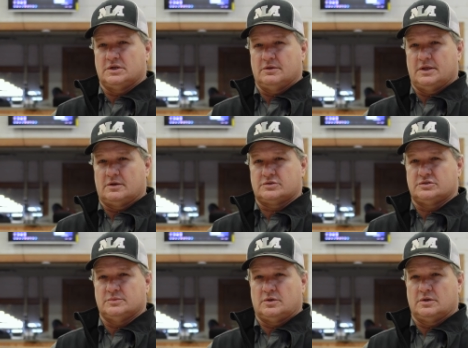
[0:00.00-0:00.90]
to go to the
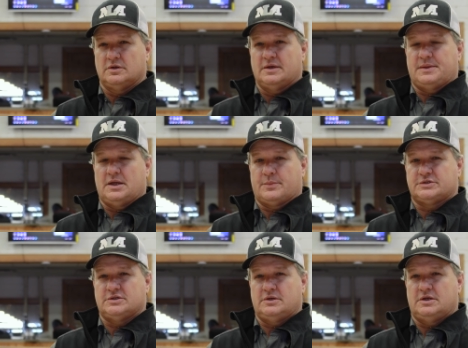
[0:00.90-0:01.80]
auction barn. Had the
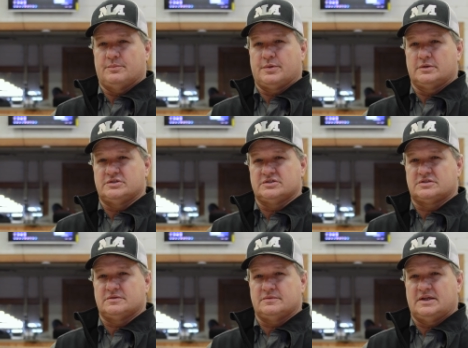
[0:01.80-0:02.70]
opportunity to
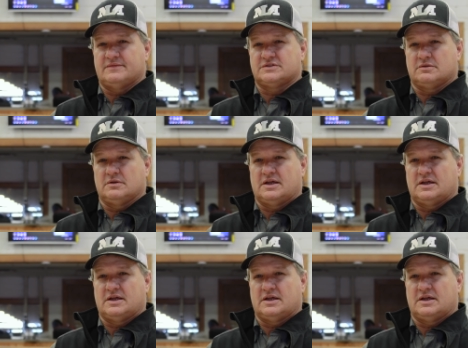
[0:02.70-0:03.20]
purchase Navasota